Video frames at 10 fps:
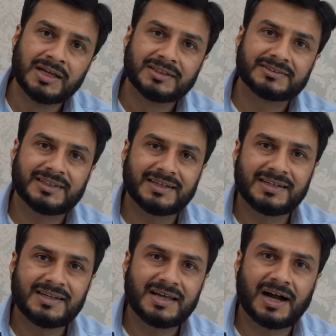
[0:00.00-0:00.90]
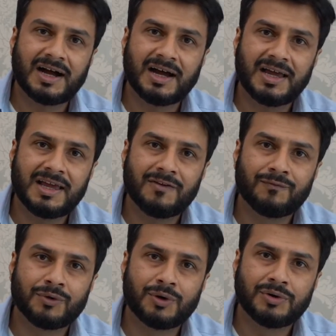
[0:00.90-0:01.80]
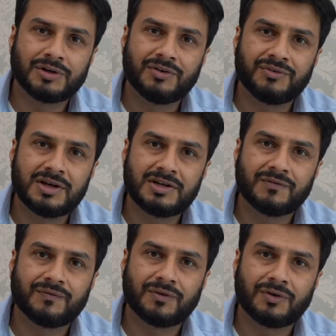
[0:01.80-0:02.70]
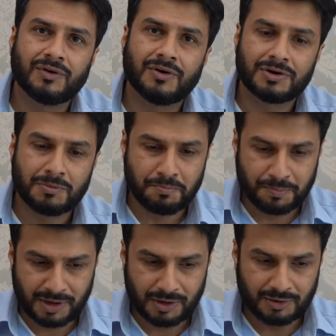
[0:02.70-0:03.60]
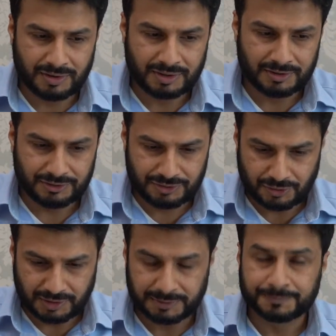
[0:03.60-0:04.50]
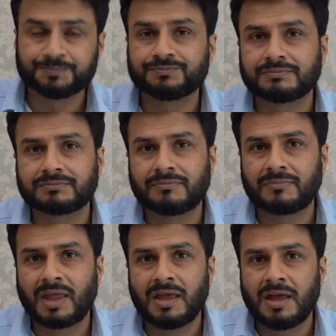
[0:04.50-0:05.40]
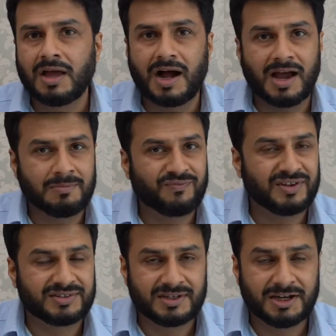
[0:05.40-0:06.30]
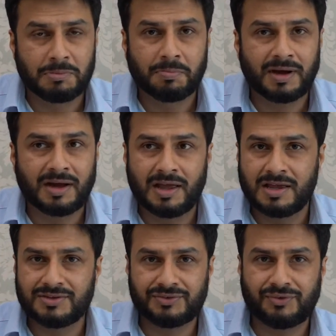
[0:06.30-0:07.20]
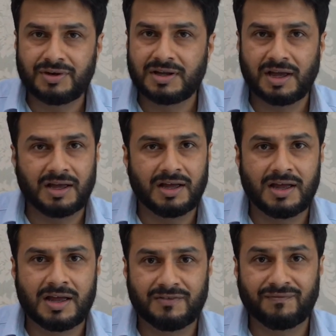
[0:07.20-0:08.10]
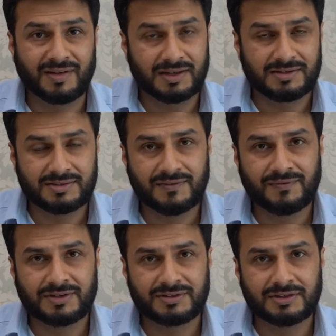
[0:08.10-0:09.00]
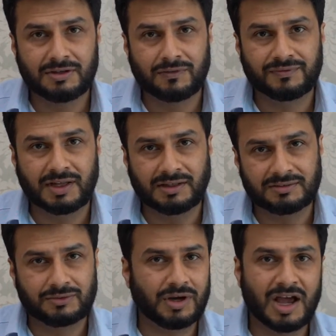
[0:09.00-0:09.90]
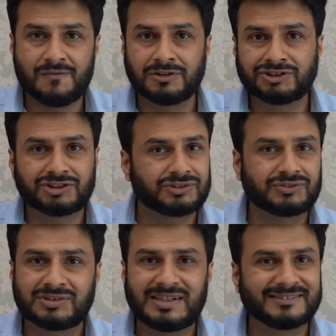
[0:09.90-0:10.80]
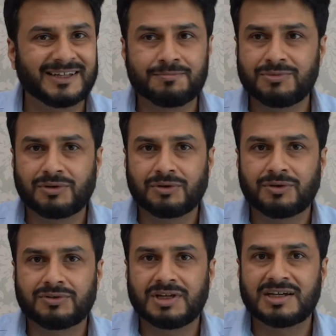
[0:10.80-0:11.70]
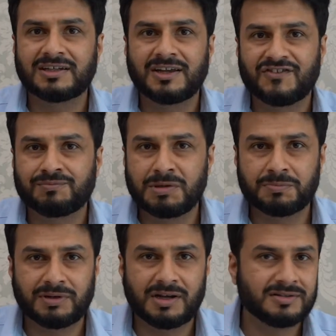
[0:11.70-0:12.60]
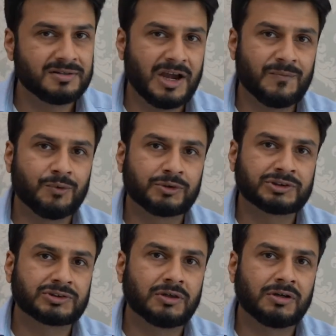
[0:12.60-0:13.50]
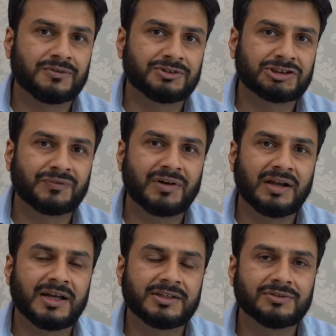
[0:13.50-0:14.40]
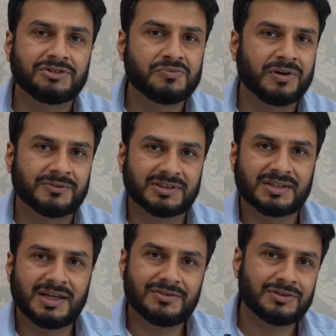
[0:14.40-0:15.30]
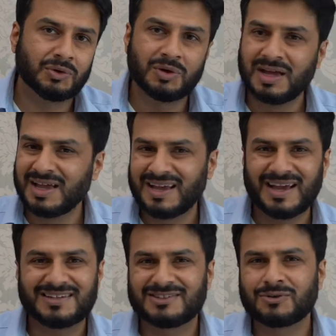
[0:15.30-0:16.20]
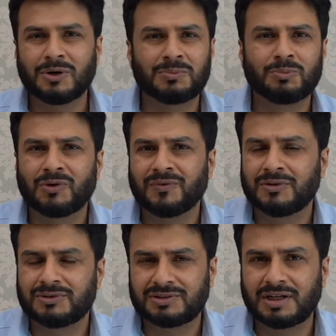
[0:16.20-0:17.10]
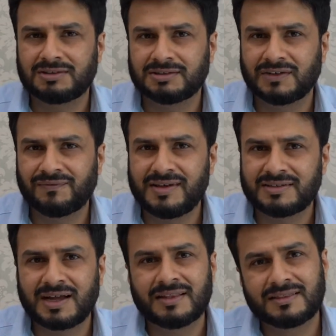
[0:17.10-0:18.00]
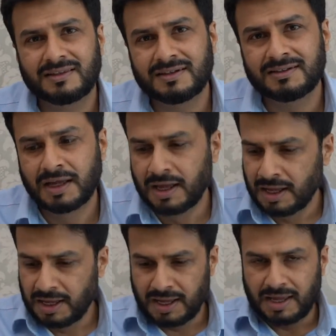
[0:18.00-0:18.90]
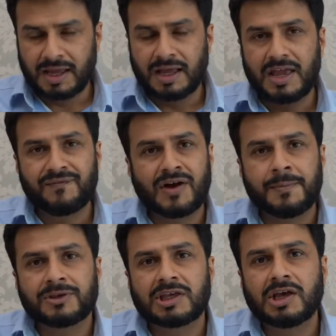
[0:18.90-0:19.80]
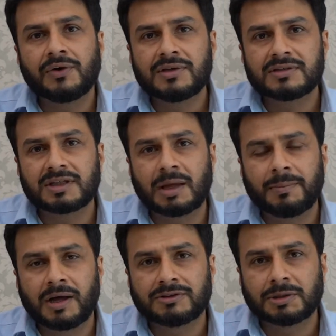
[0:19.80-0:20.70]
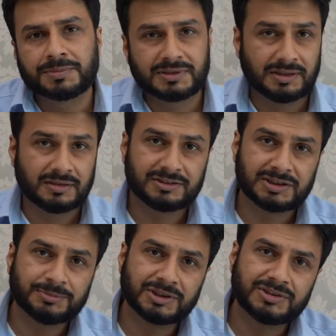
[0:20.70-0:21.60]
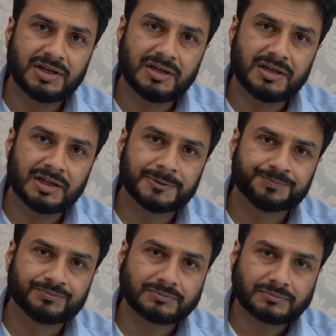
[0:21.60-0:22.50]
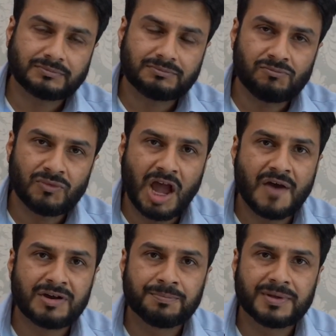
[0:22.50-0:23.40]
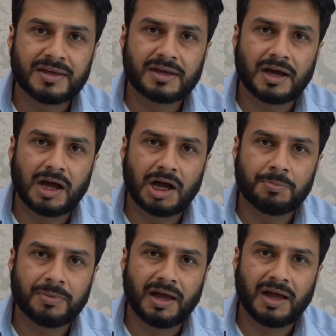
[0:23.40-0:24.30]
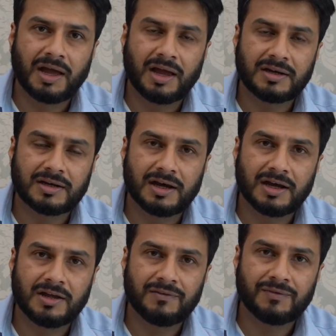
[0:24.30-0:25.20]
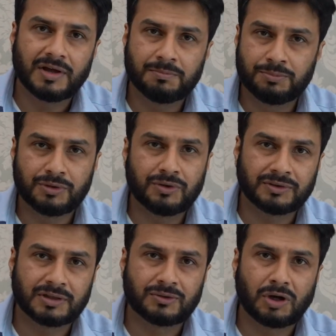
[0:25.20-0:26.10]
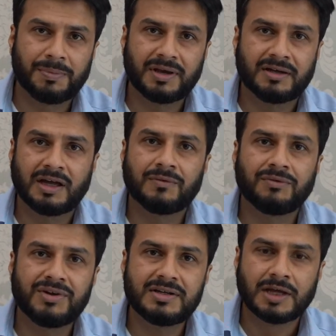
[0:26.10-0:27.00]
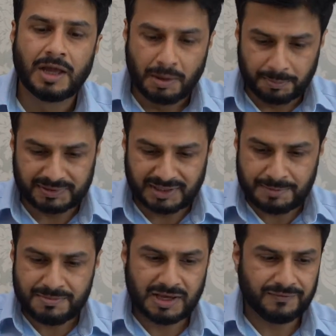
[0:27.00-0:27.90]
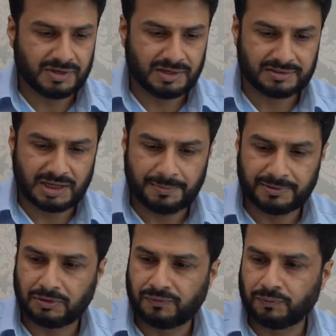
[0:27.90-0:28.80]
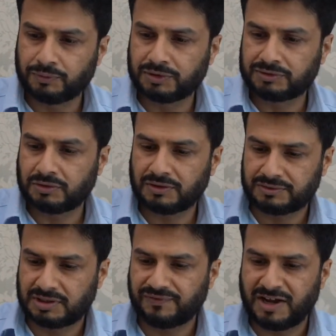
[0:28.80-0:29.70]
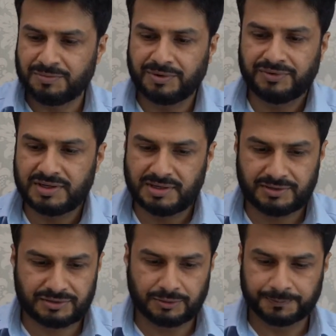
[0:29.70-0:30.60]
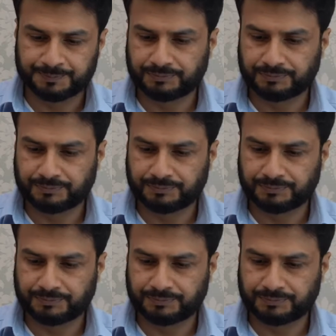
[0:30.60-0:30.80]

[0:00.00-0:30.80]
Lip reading: Secondly, I would read for pure joy. I am fascinated by history and fantasy fiction of that, so I will just read that because it gives me pleasure. It was a sort of stuff I liked to read when I was a kid, so it has got more of a nostalgic effect. And third, if I'm curious about a particular subject area, I will pick up a book on that topic and I will read. But let me give you an example of the sort of stuff I've been reading. So